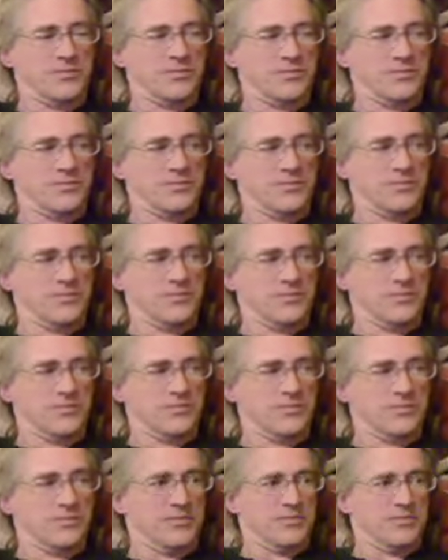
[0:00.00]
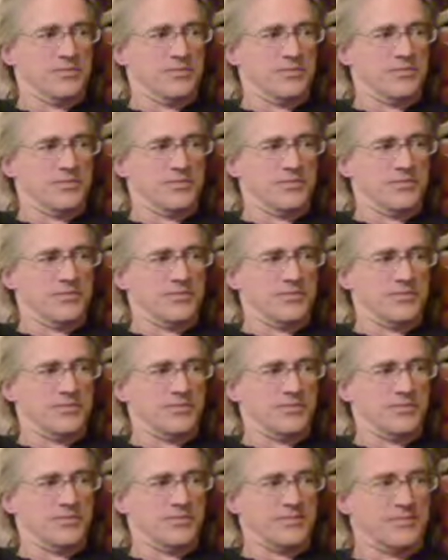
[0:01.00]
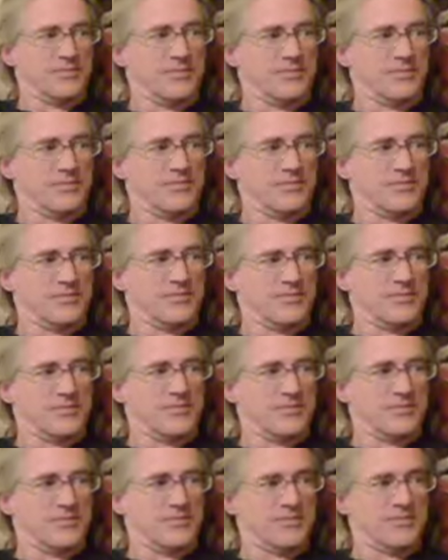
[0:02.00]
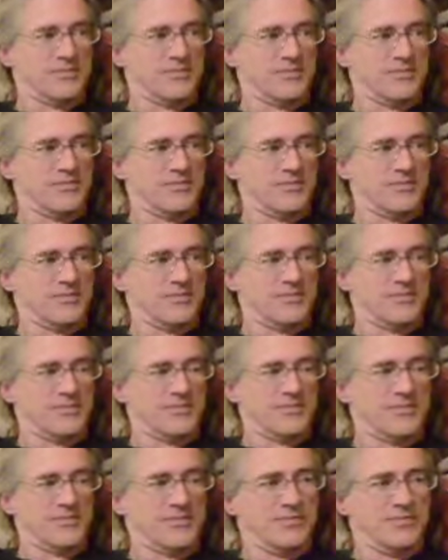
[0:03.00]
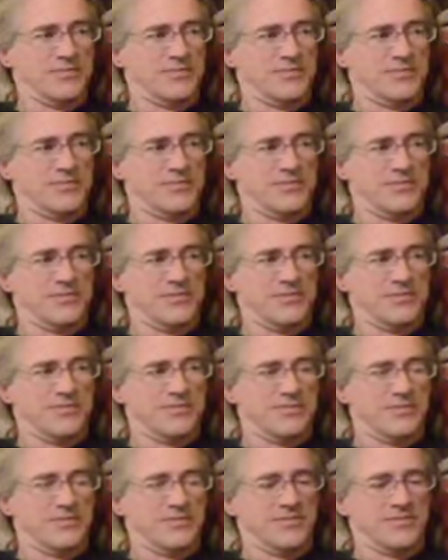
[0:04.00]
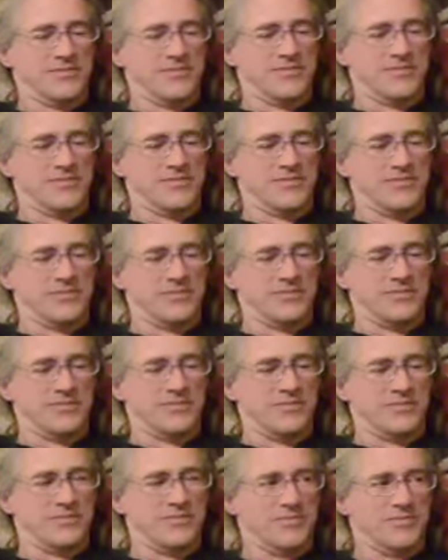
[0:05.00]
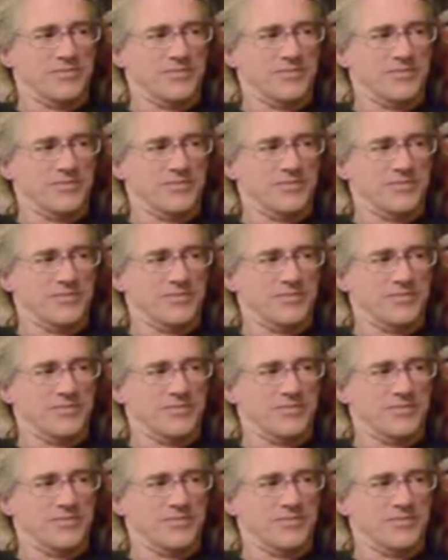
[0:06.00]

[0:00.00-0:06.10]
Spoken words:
This person isn't speaking.